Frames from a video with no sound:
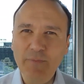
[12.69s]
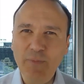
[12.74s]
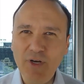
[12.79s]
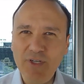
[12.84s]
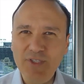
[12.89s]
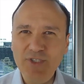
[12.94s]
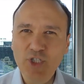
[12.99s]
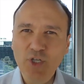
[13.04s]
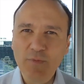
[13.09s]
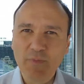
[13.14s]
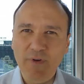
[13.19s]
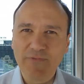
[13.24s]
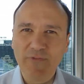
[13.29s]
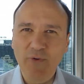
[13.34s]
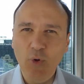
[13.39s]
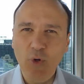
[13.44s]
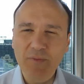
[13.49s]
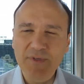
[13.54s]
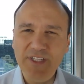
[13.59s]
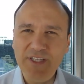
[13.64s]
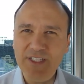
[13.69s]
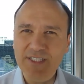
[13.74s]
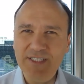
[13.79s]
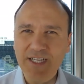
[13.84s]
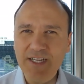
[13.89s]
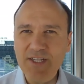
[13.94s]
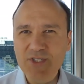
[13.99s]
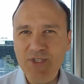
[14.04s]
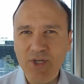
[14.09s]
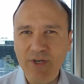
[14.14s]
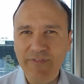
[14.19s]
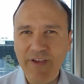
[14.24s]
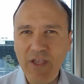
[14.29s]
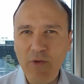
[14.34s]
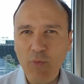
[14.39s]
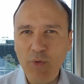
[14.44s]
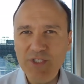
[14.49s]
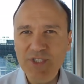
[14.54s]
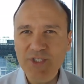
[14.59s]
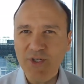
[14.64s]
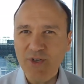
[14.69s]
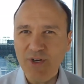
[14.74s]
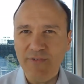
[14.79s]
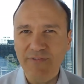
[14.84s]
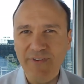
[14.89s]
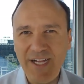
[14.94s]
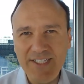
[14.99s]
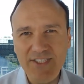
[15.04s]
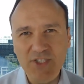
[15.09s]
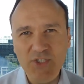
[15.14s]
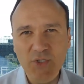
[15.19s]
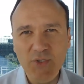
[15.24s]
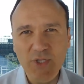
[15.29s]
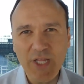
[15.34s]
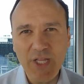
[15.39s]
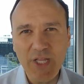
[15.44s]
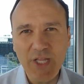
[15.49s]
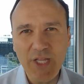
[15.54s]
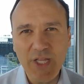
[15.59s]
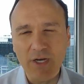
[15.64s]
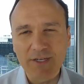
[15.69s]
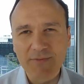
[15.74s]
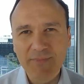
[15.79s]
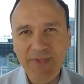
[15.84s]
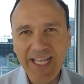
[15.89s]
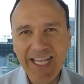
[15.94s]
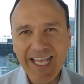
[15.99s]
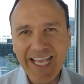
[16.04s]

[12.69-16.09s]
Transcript: person who performed the site survey was certified to do that work.